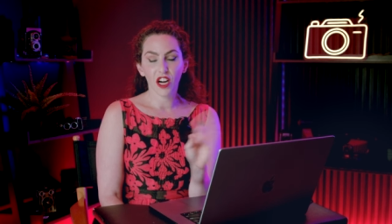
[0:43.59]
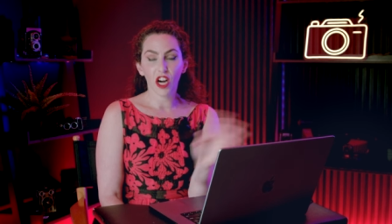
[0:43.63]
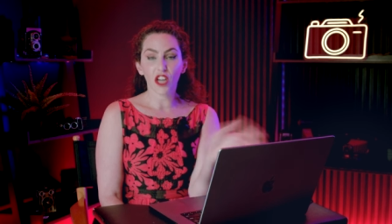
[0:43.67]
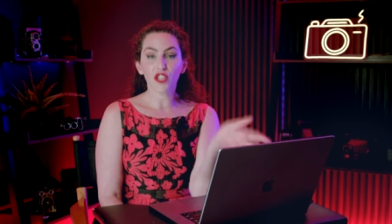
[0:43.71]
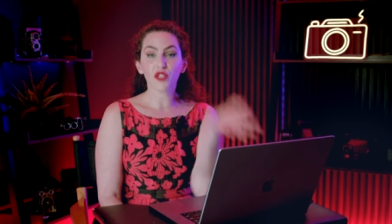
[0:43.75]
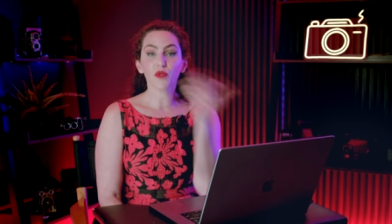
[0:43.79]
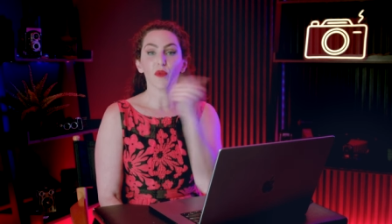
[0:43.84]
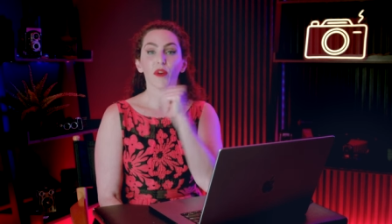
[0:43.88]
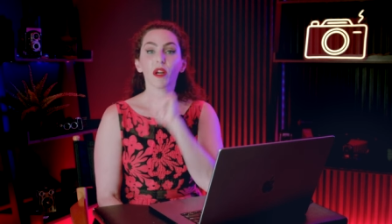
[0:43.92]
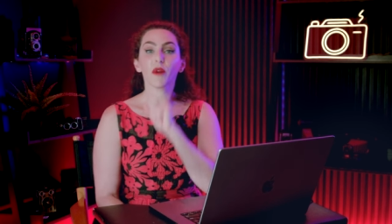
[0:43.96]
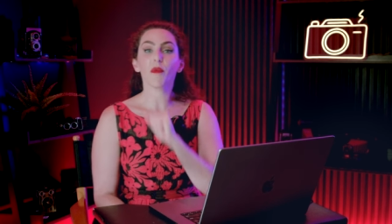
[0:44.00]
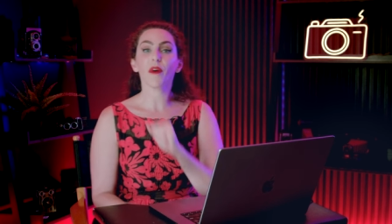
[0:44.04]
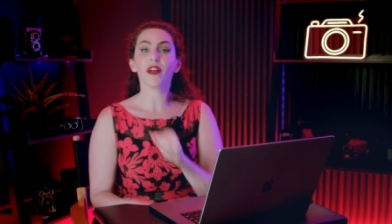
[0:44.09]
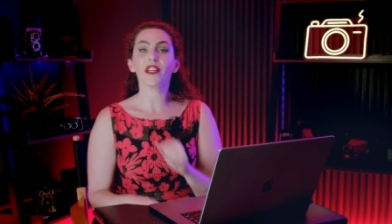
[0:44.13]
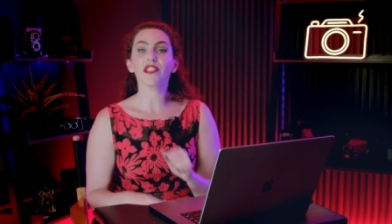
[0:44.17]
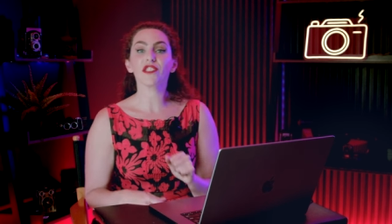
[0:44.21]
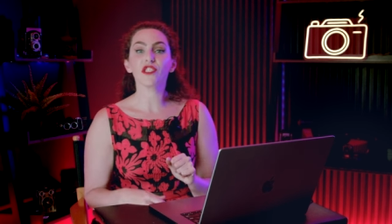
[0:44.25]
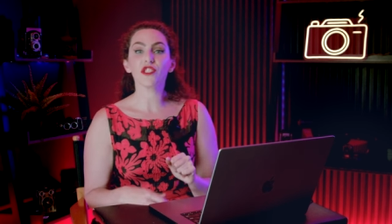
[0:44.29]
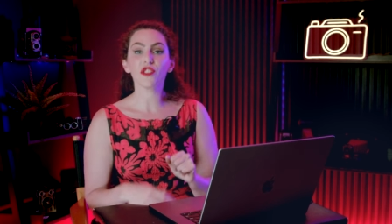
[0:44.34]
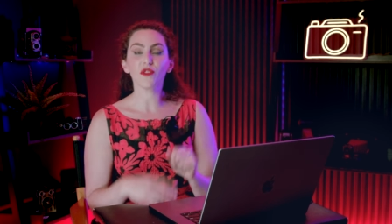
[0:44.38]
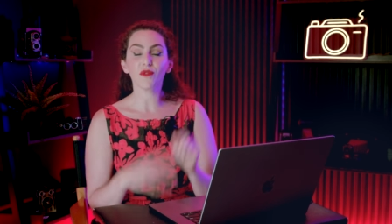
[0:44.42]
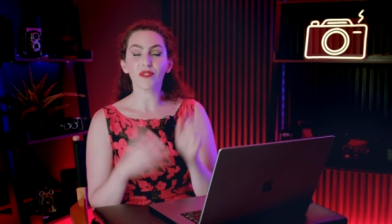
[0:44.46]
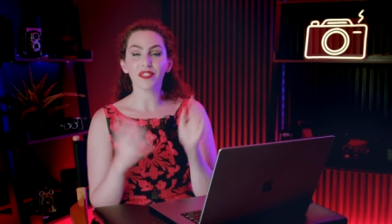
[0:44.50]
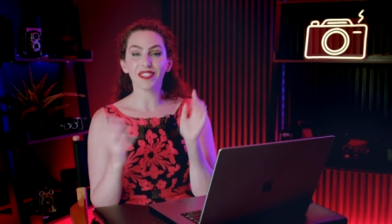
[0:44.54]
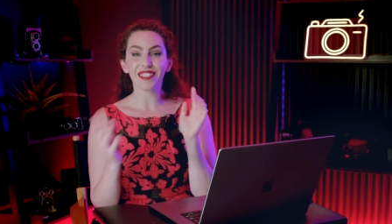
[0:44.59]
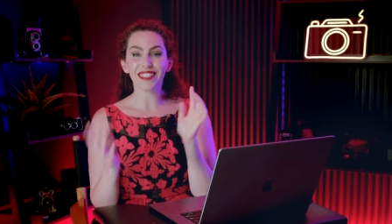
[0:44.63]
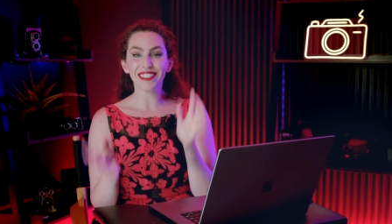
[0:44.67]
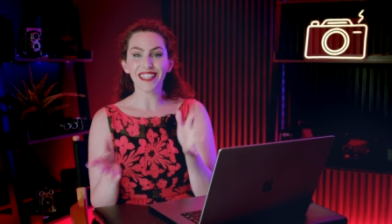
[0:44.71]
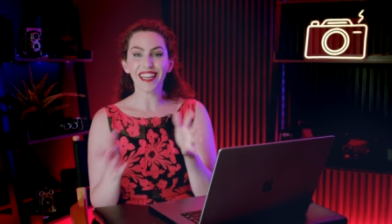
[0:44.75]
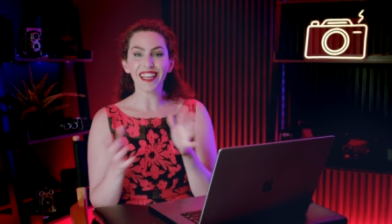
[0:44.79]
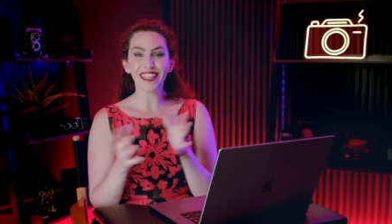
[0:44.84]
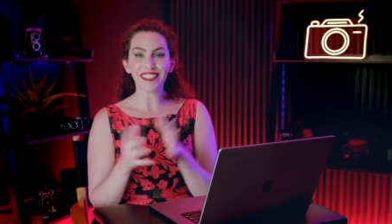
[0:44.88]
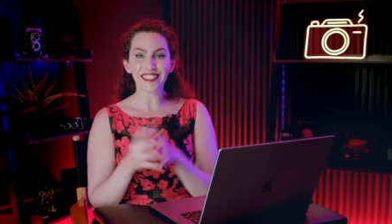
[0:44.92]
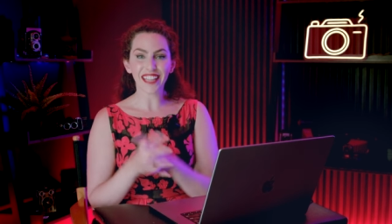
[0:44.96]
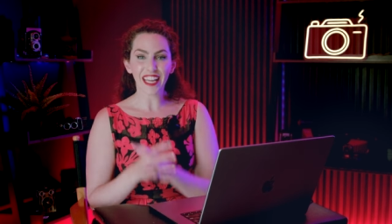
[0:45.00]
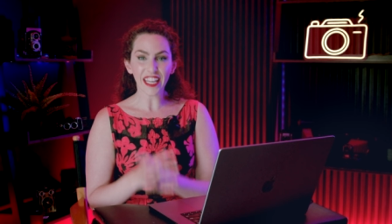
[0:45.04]
so what I wanted to do is
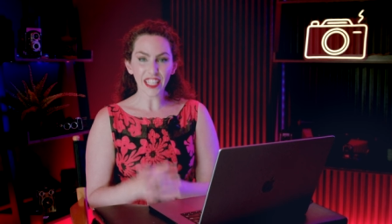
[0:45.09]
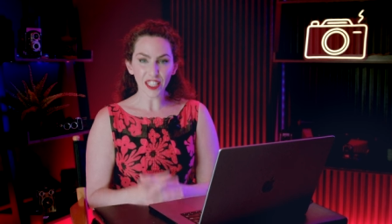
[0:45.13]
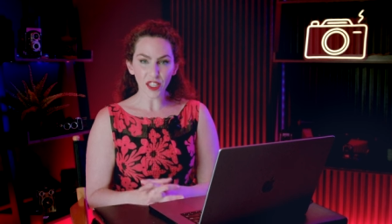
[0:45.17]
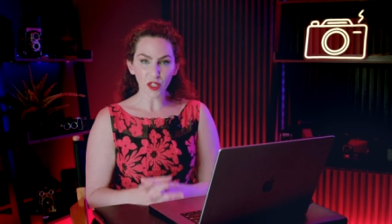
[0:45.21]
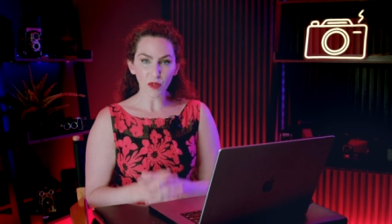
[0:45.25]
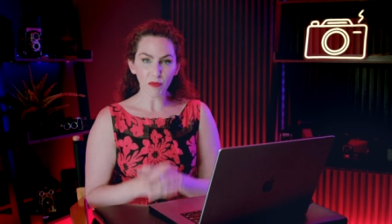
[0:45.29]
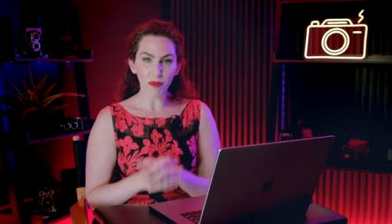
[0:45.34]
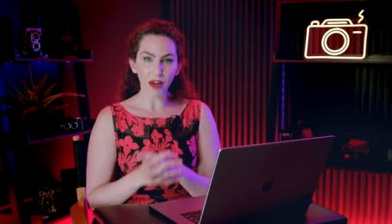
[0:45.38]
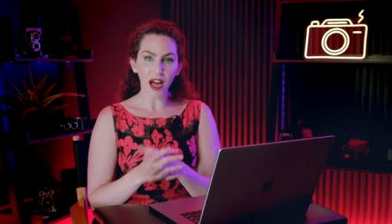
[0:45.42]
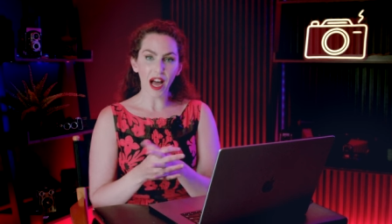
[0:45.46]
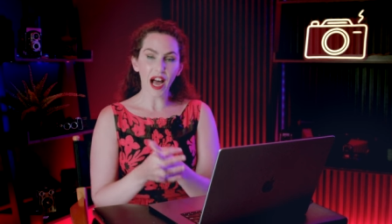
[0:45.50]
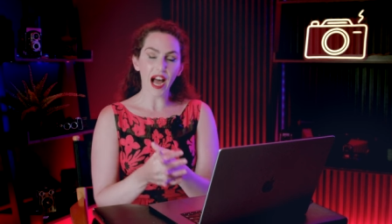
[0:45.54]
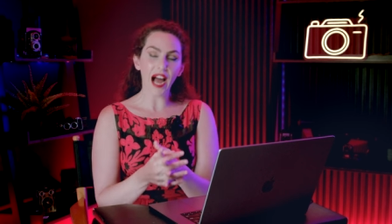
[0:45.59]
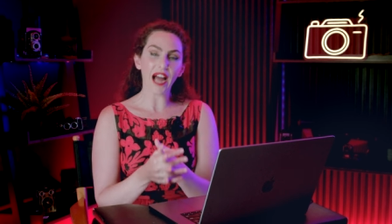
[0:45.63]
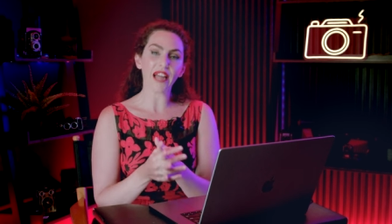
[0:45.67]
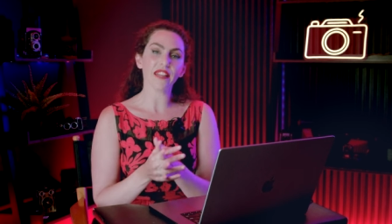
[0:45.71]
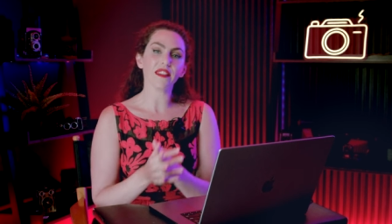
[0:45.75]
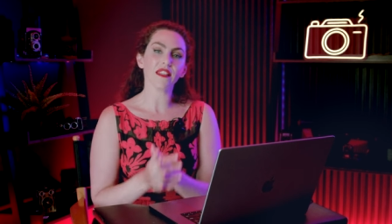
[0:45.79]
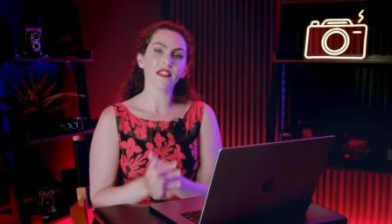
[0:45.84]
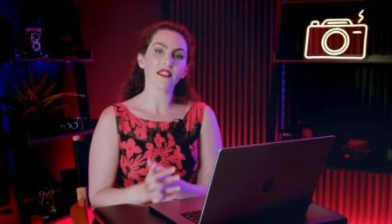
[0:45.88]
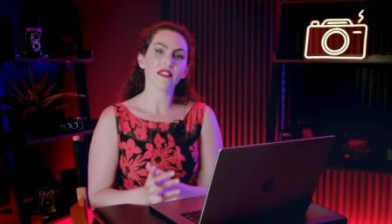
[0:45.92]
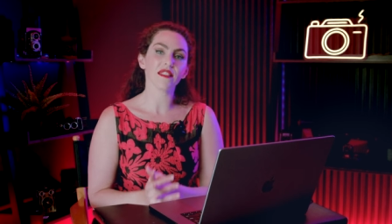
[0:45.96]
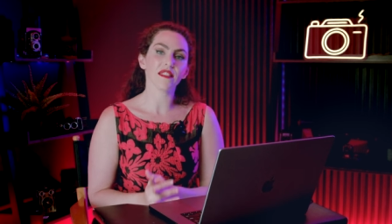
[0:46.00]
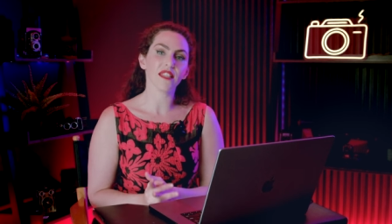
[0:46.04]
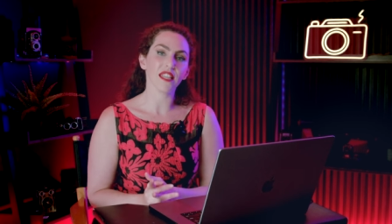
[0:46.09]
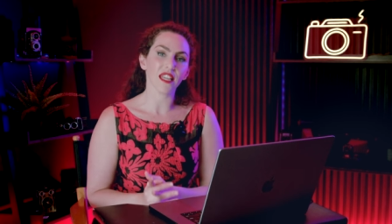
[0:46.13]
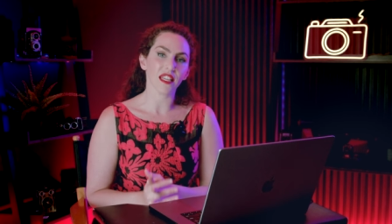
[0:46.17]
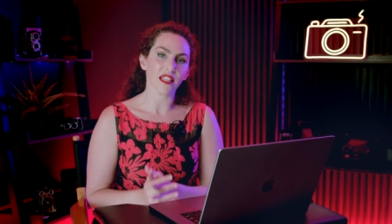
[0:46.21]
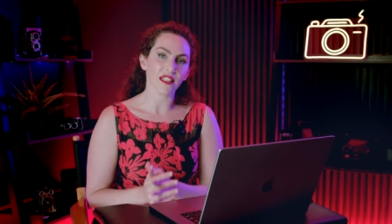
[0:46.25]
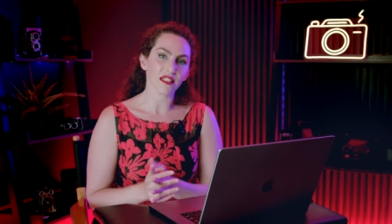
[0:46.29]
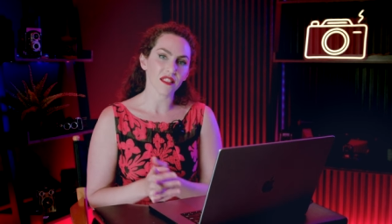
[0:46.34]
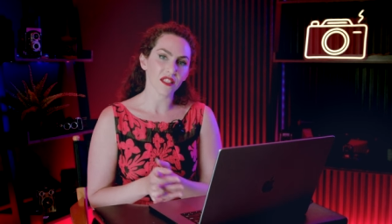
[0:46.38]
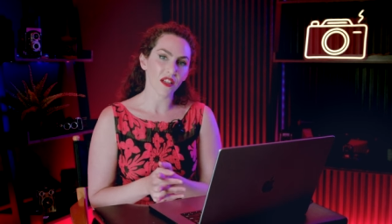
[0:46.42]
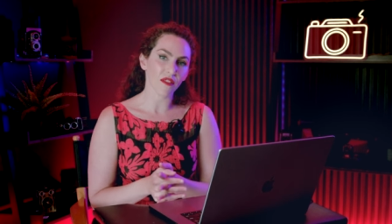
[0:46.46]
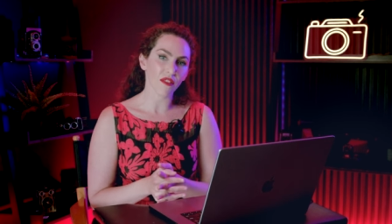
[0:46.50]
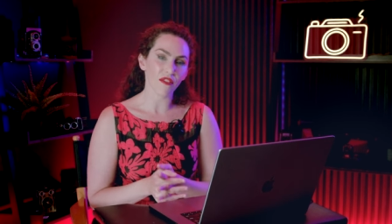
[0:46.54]
today take you behind the
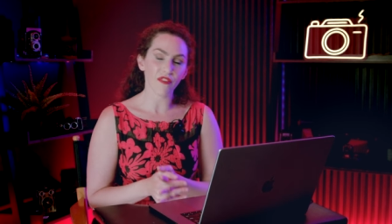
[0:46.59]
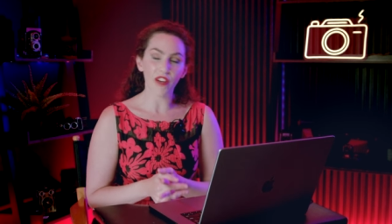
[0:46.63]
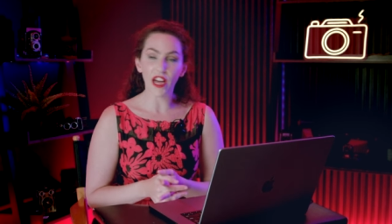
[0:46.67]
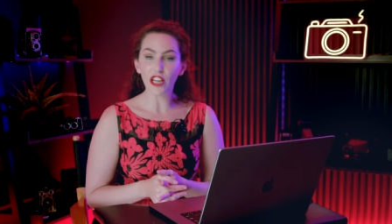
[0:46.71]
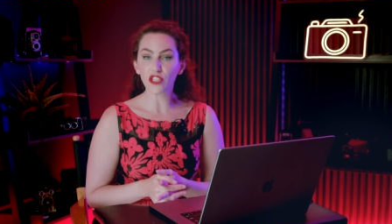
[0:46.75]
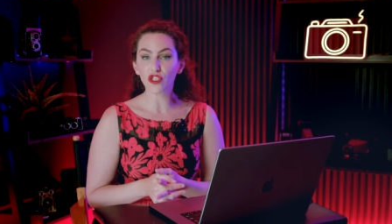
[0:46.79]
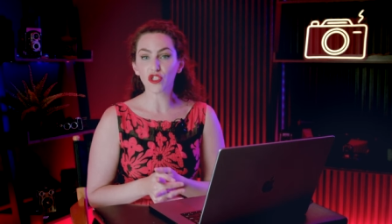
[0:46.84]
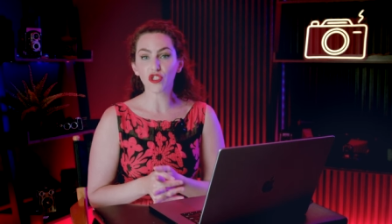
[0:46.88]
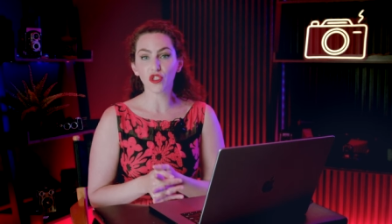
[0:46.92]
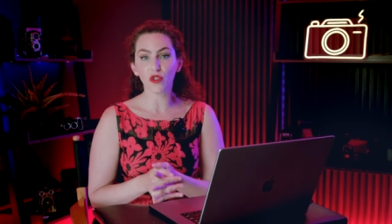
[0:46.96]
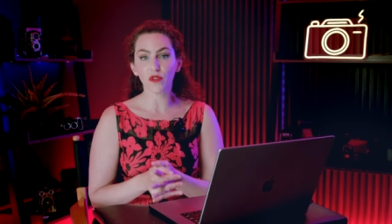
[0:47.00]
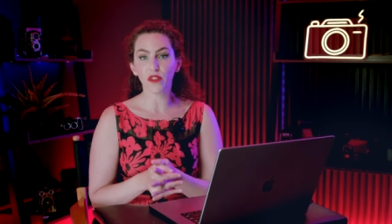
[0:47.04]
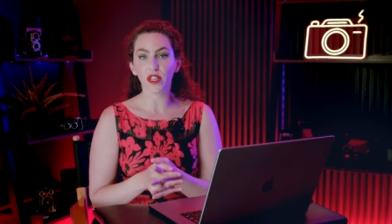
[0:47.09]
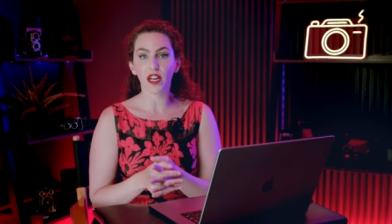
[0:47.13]
scenes of a fashion shoot